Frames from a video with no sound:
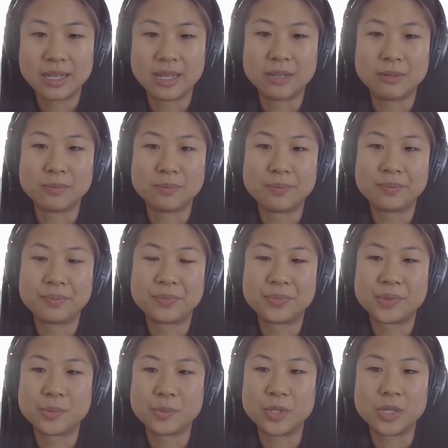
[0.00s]
Um,
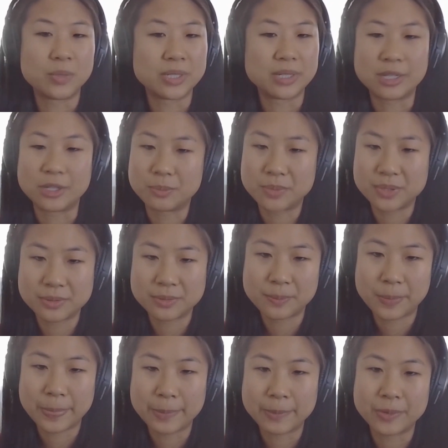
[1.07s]
we all want to help.
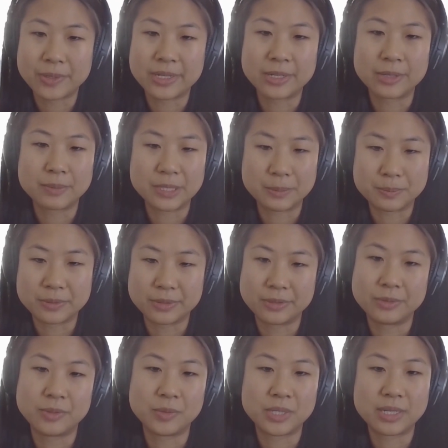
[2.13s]
We want to help
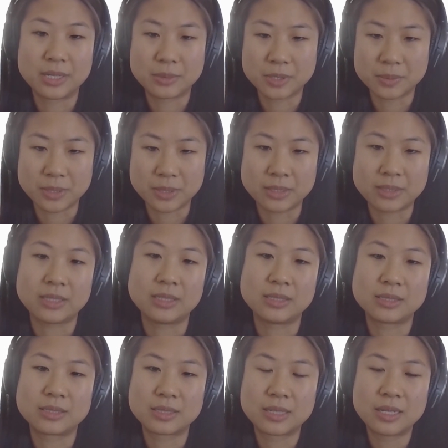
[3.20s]
people. We want to help
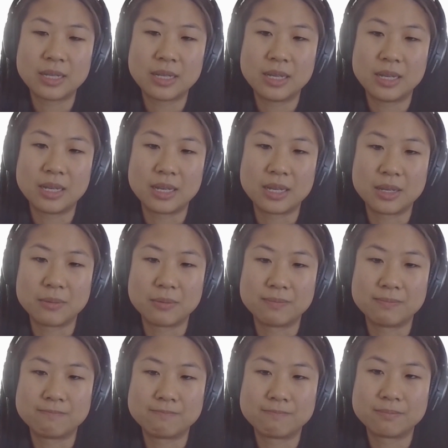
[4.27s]
communities.
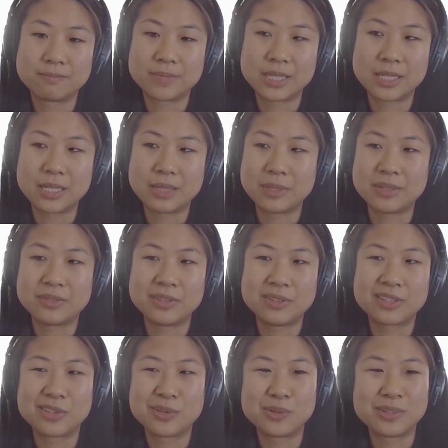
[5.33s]
Um, I mean, if
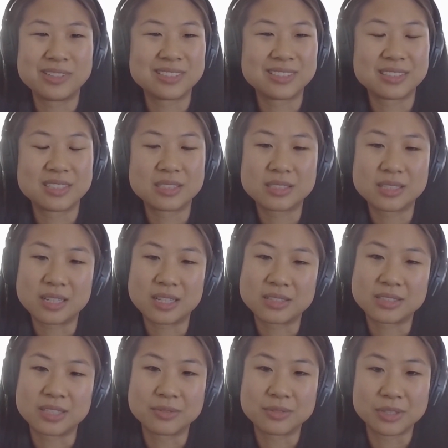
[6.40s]
you look at the world, there's a lot
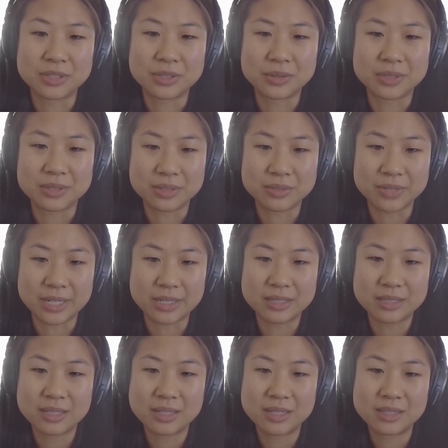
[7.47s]
of suffering going on, right?
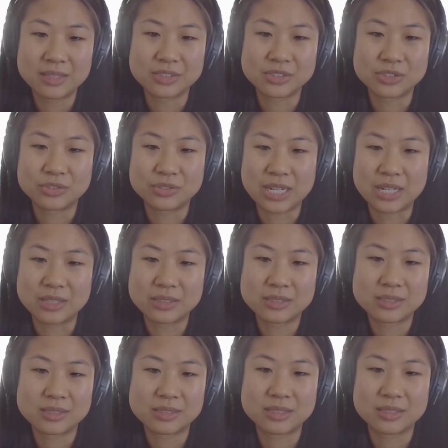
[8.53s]
There's
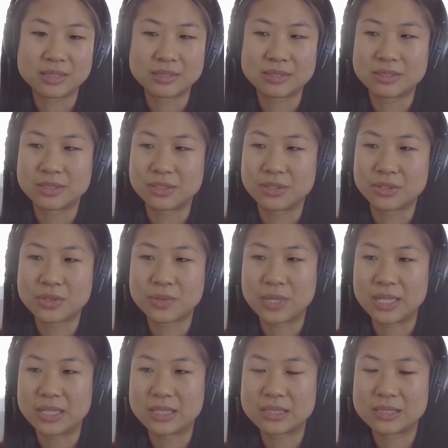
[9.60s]
droughts, there's
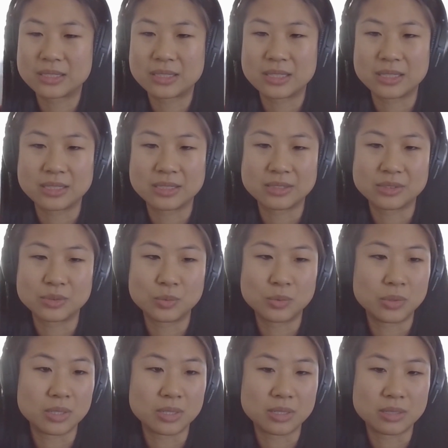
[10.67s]
earthquakes, there's
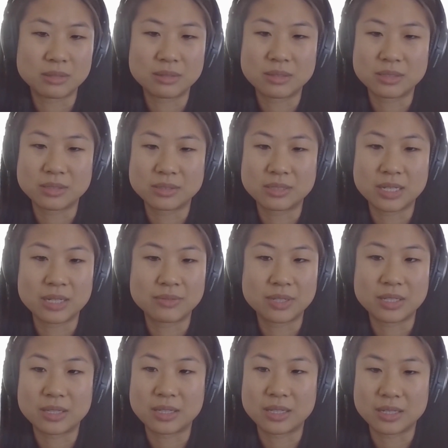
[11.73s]
war, there's
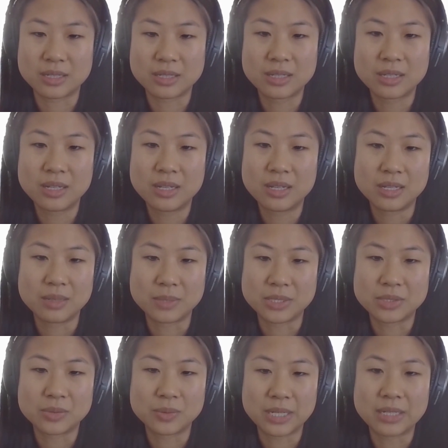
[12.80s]
everything in
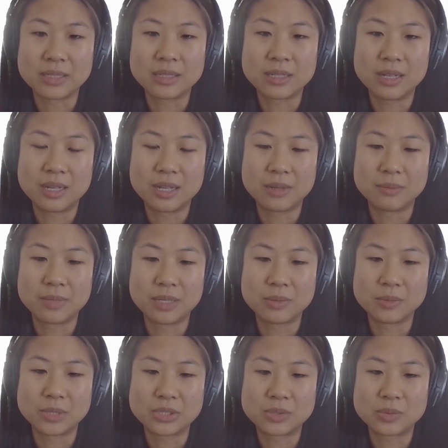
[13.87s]
between,
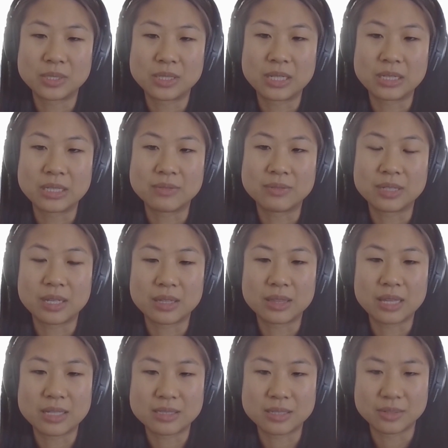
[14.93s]
and we just want to alleviate
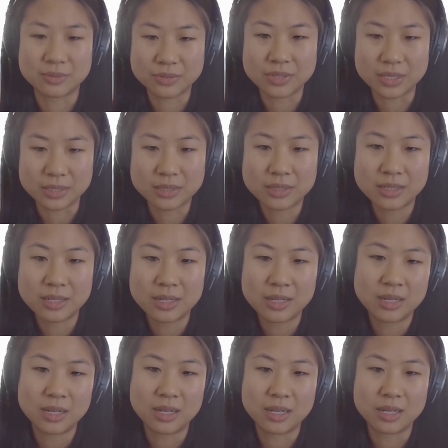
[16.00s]
that suffering
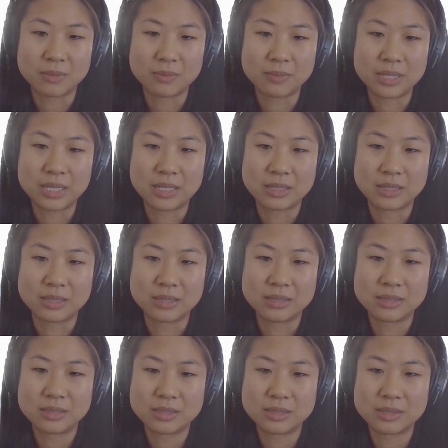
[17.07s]

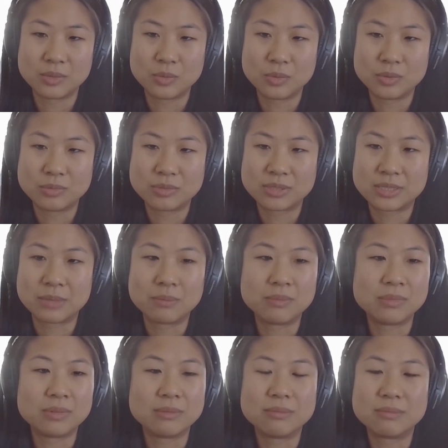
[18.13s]
in
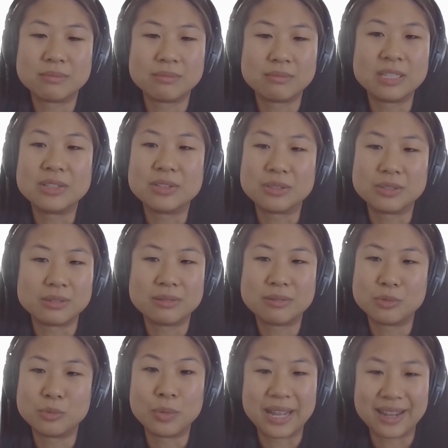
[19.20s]
some
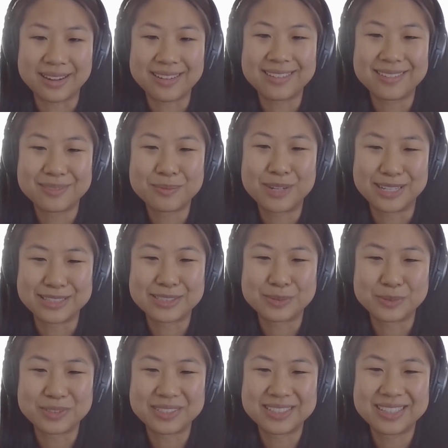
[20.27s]
little way
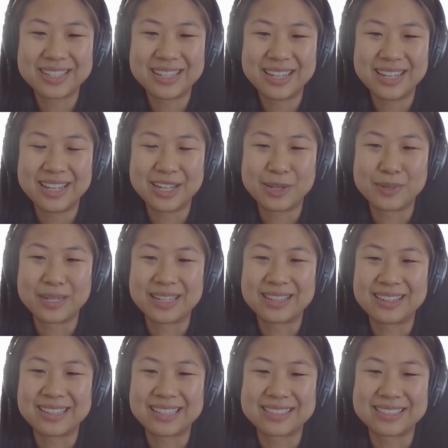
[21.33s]
possible. And I
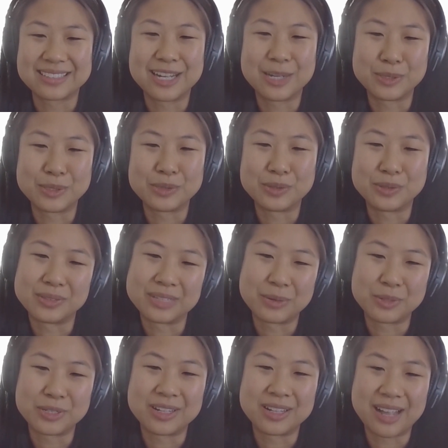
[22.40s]
think that's the common goal
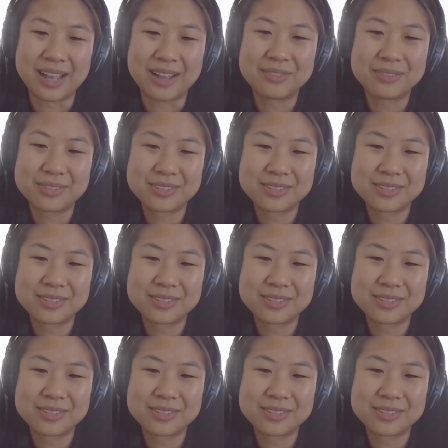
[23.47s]
that we all have.